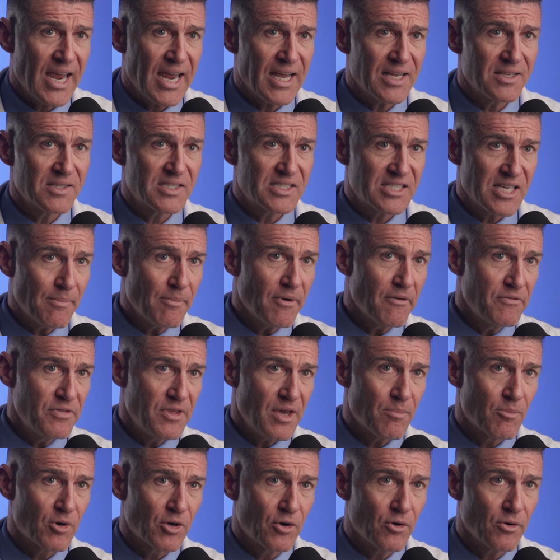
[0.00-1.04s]
and some of
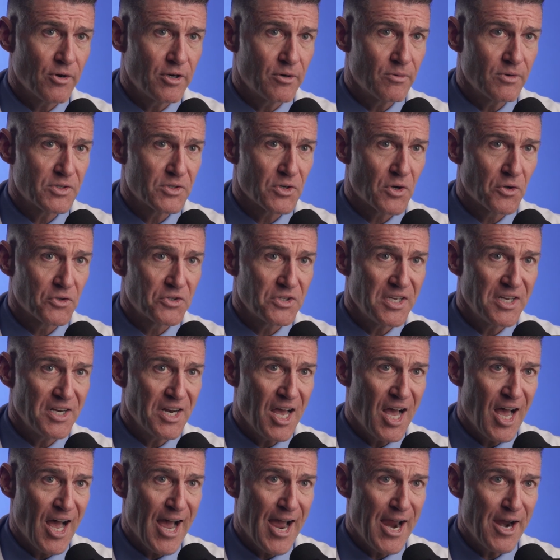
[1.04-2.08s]
them are going to result in
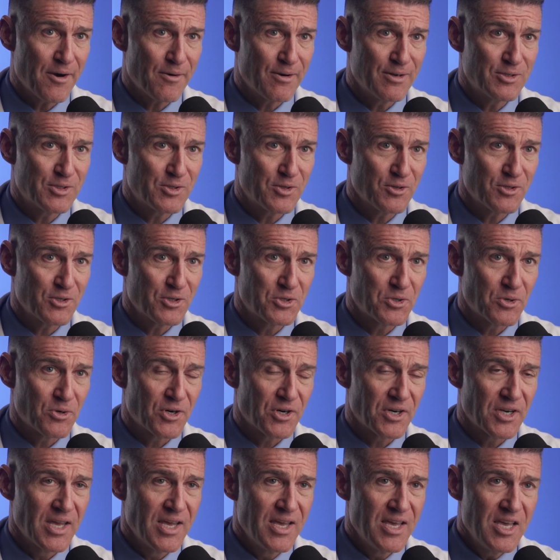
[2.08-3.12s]
higher insertion
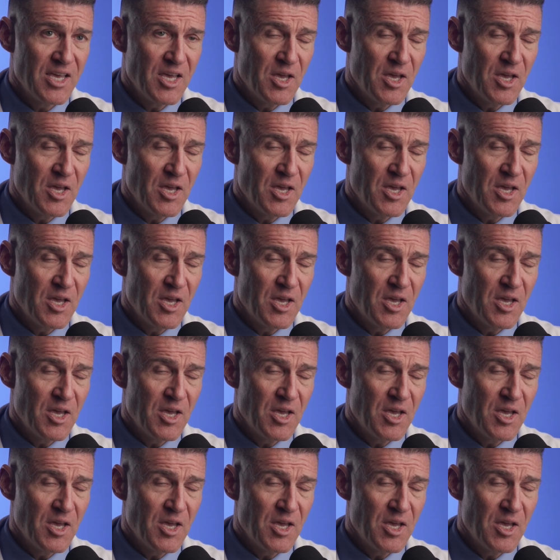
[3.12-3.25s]
torque.